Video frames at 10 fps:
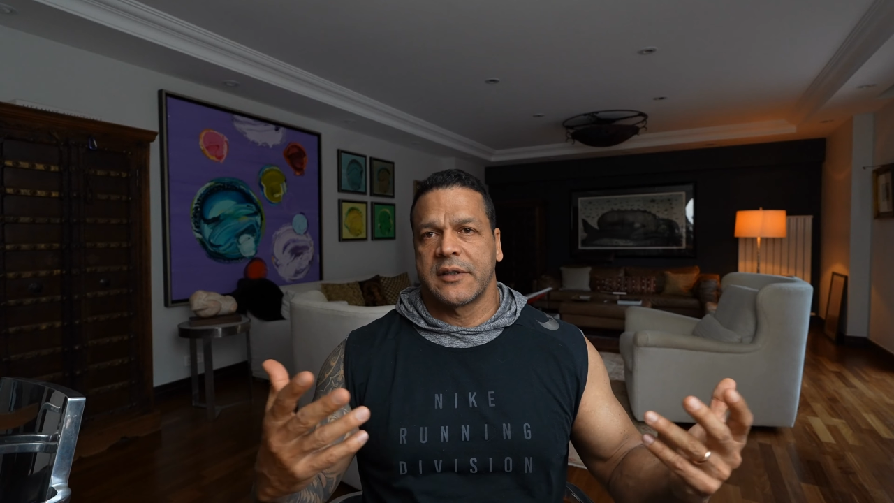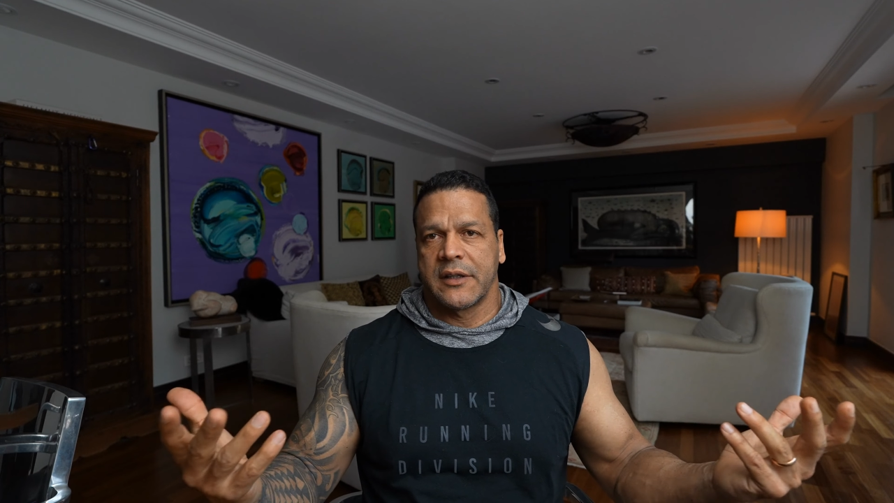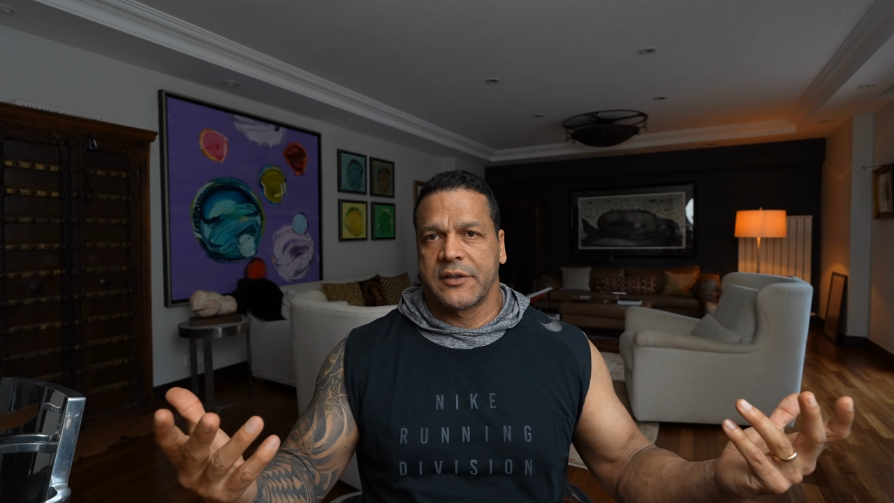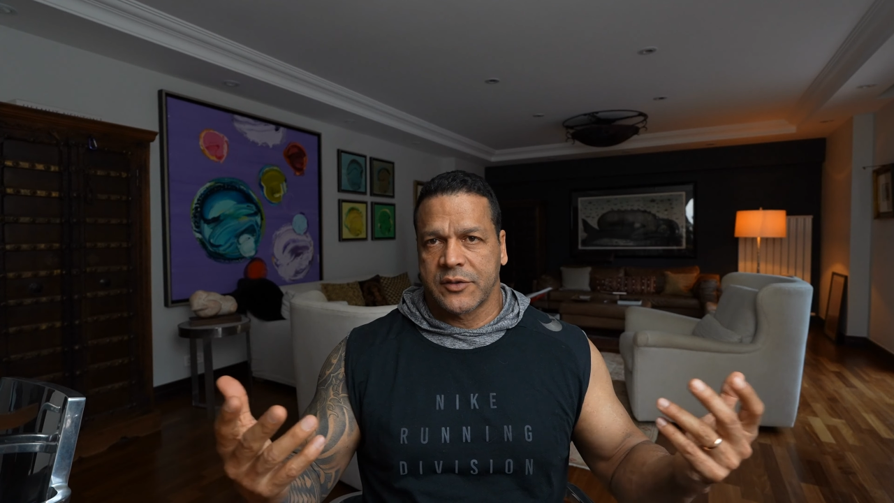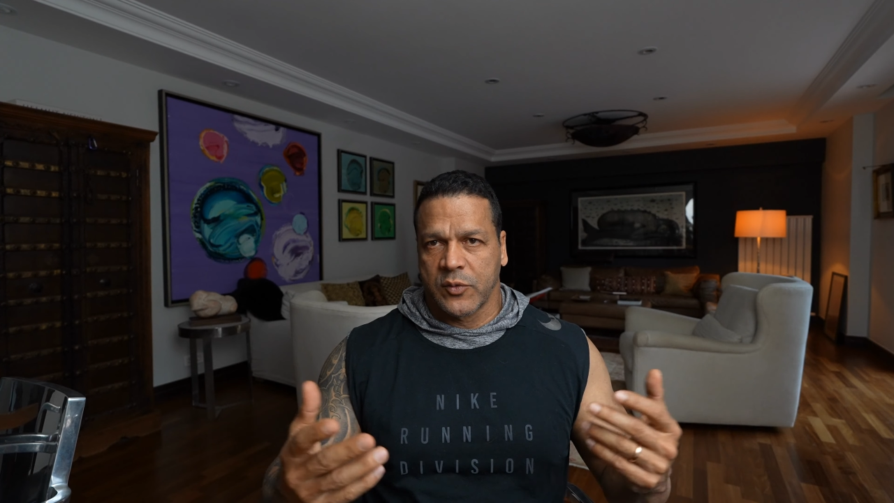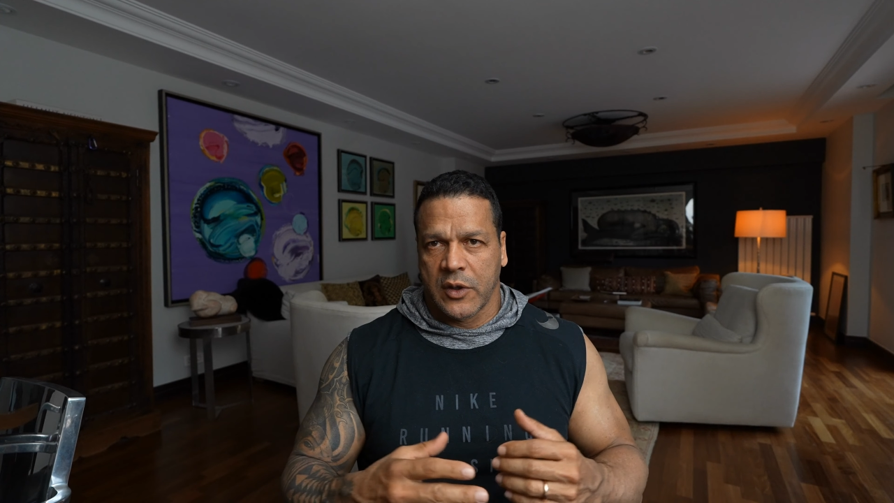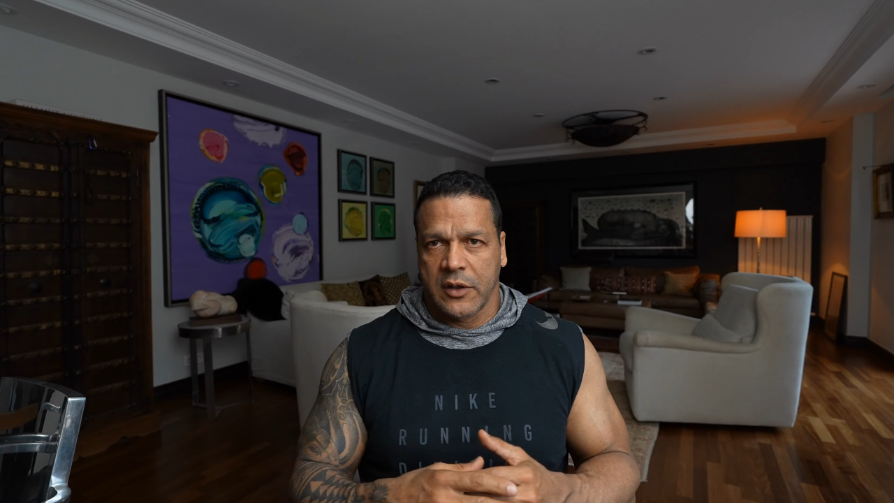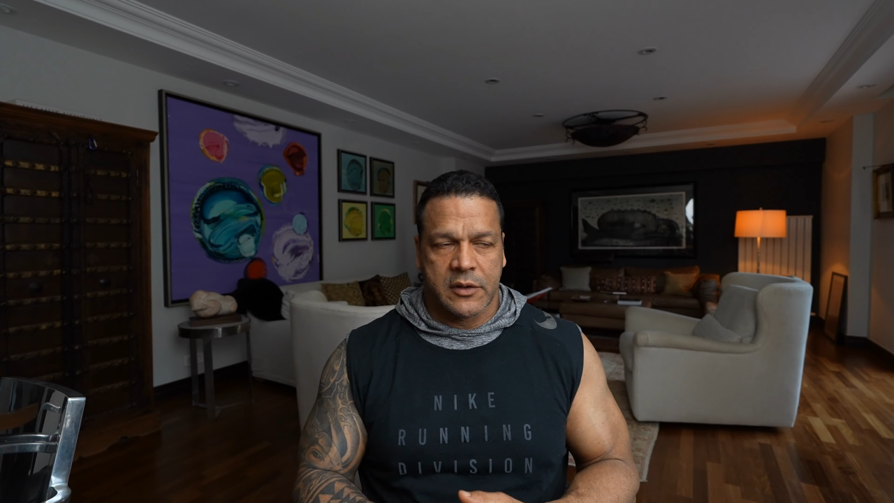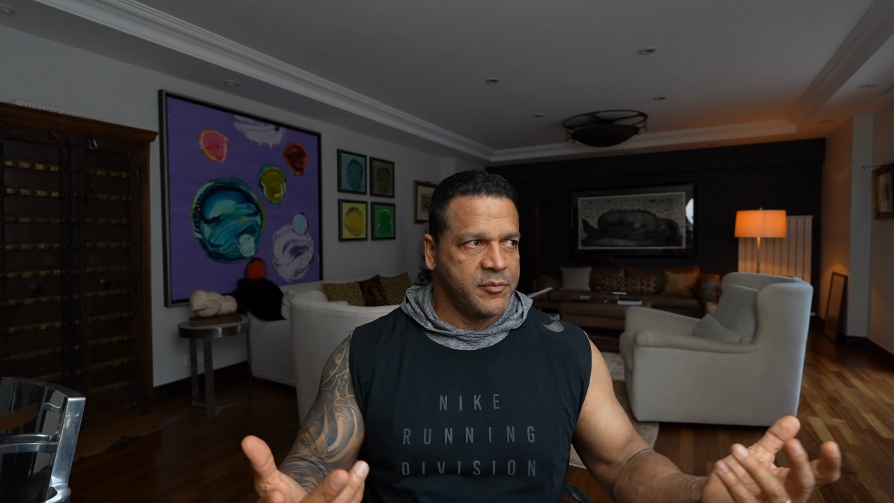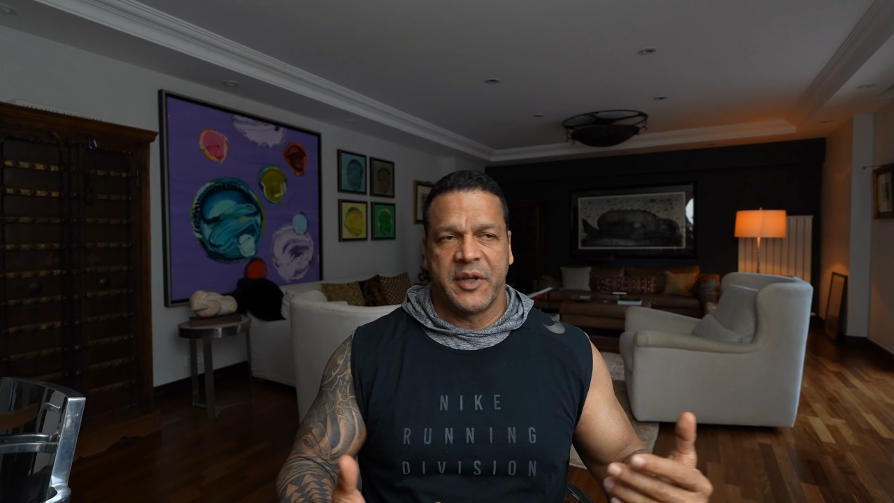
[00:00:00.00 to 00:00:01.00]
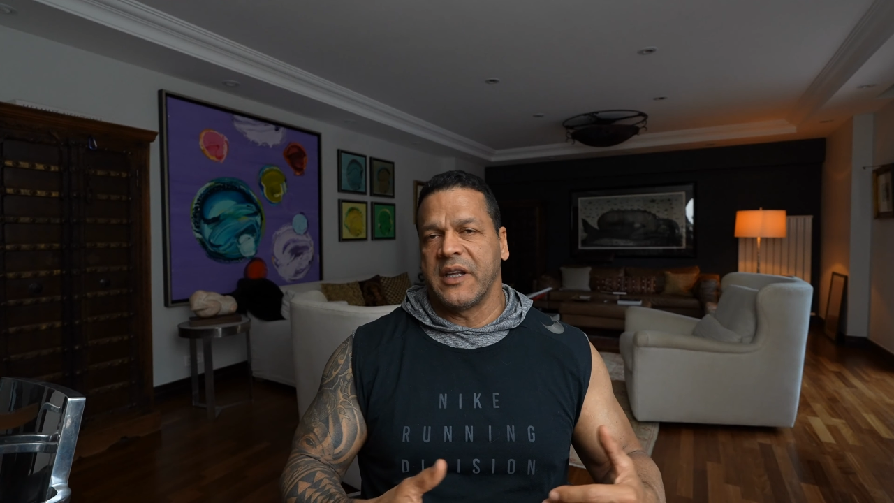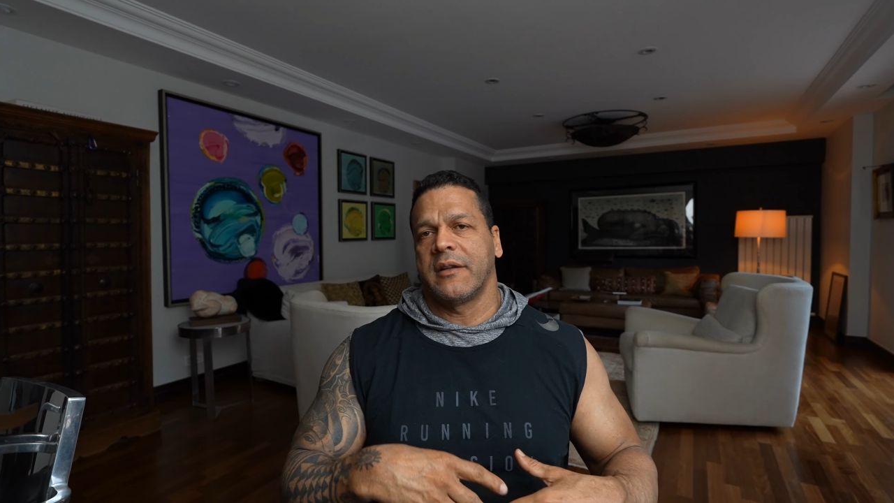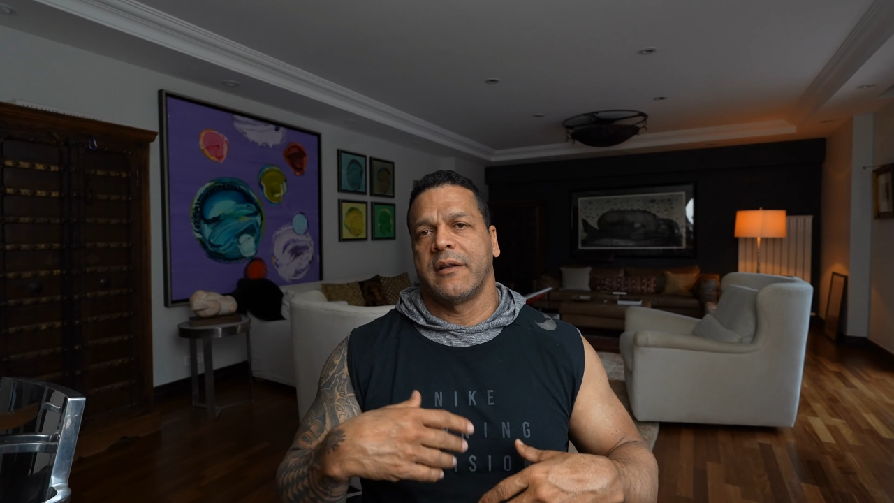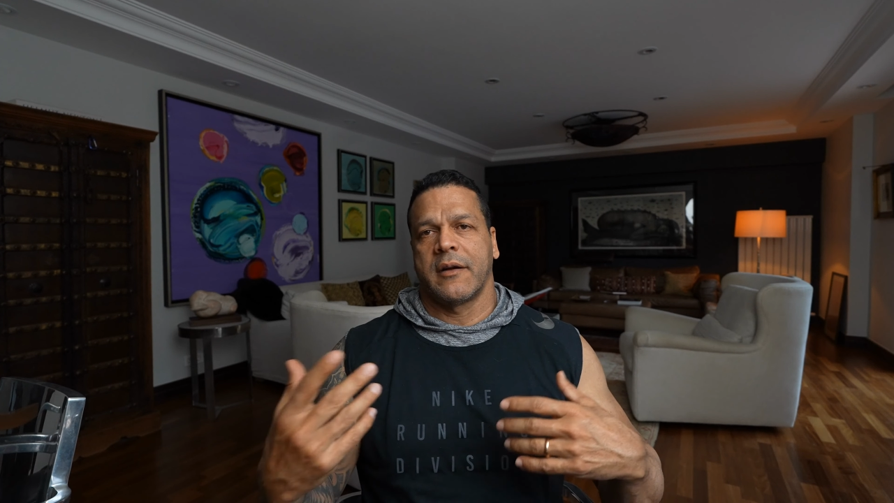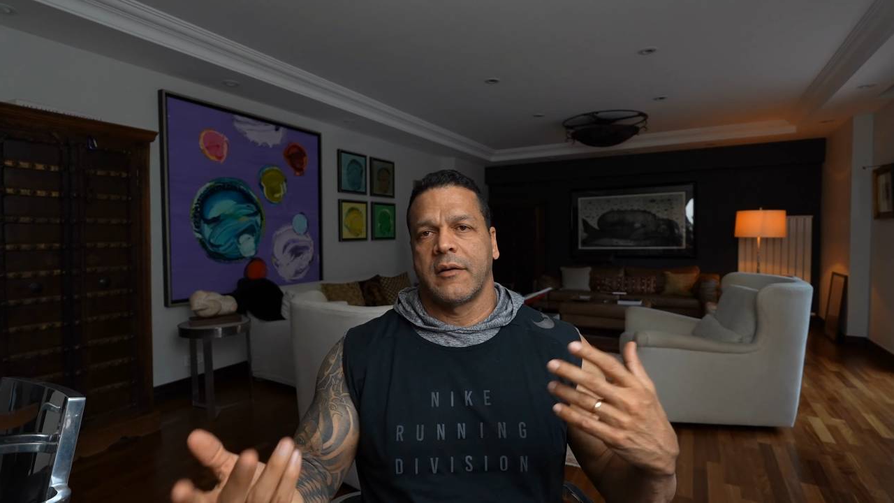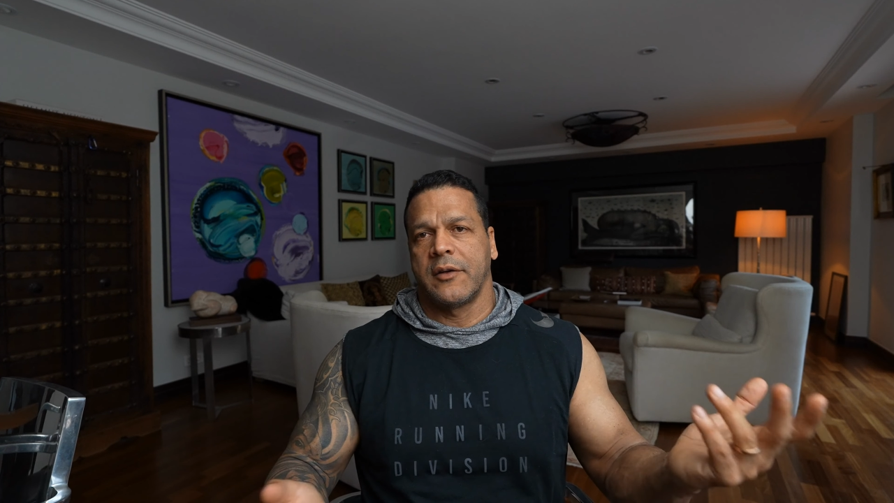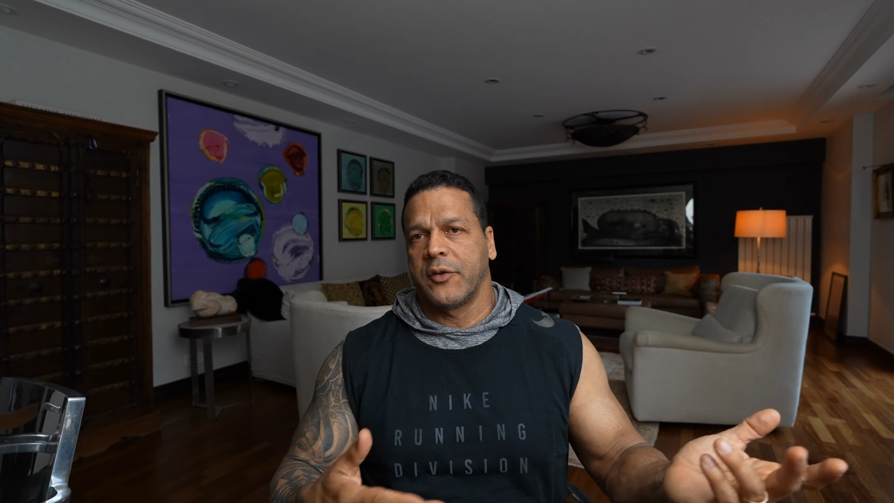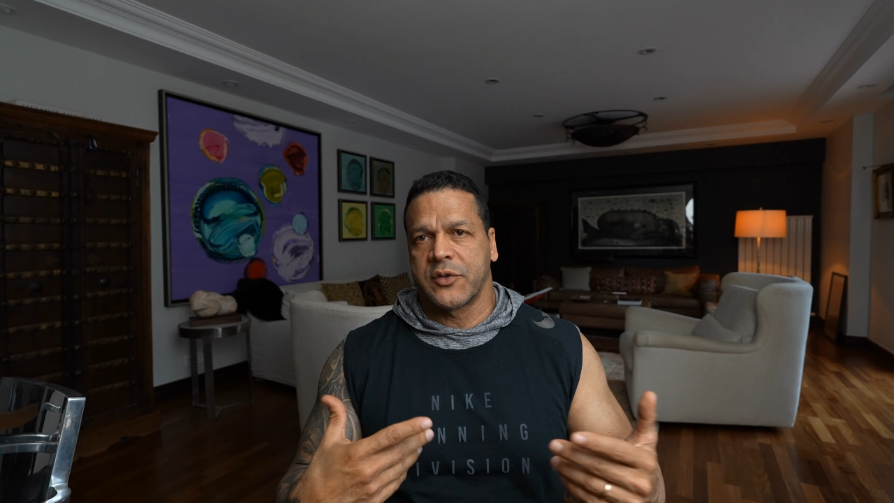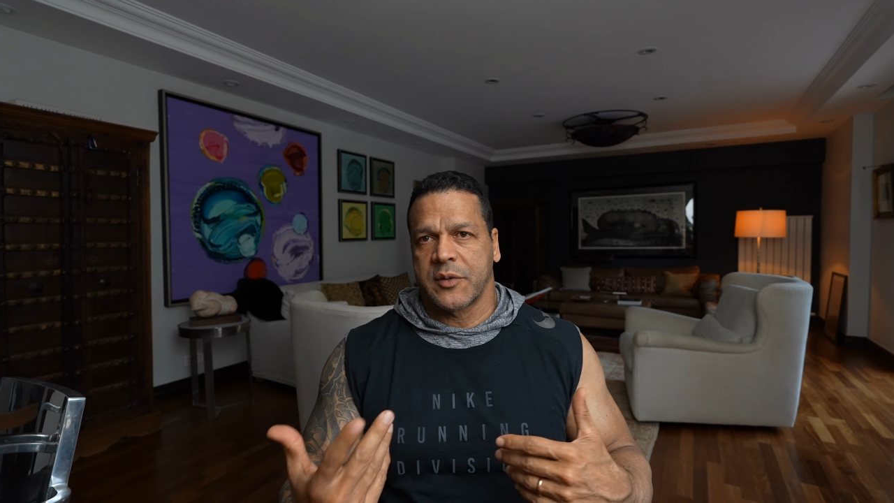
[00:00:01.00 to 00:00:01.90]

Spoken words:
They just want to be in there and do